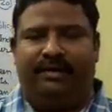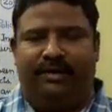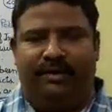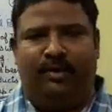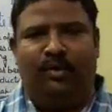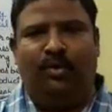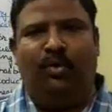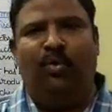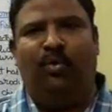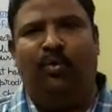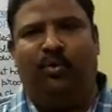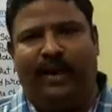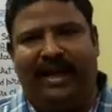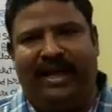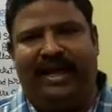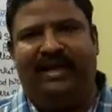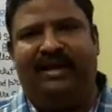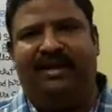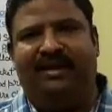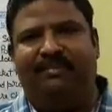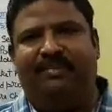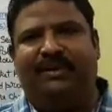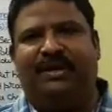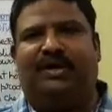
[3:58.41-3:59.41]
do
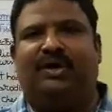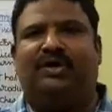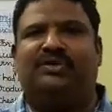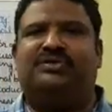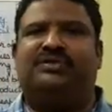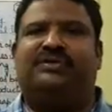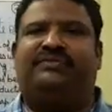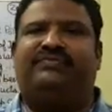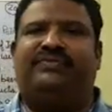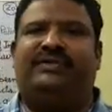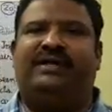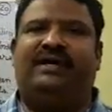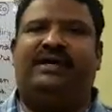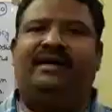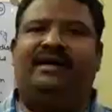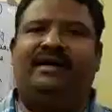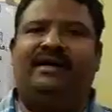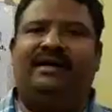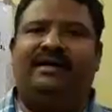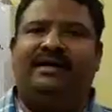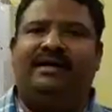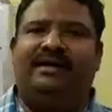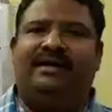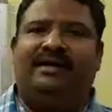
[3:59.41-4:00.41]
well because of the
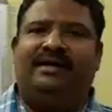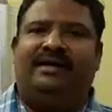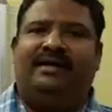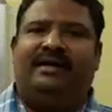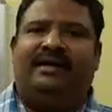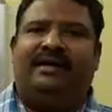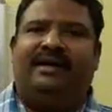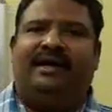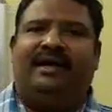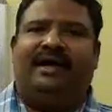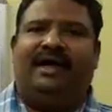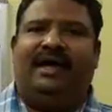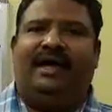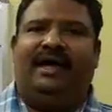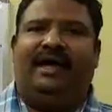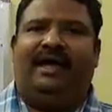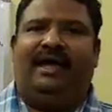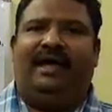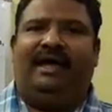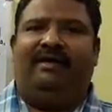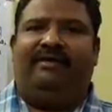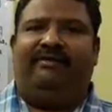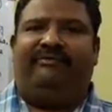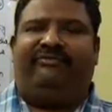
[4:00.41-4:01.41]

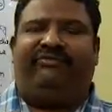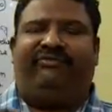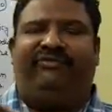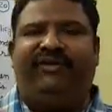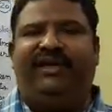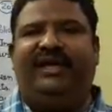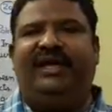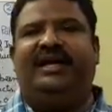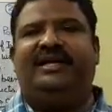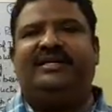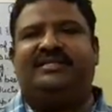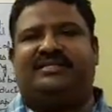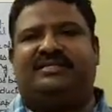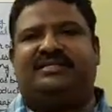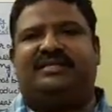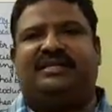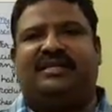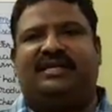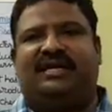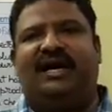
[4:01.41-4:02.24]
fierce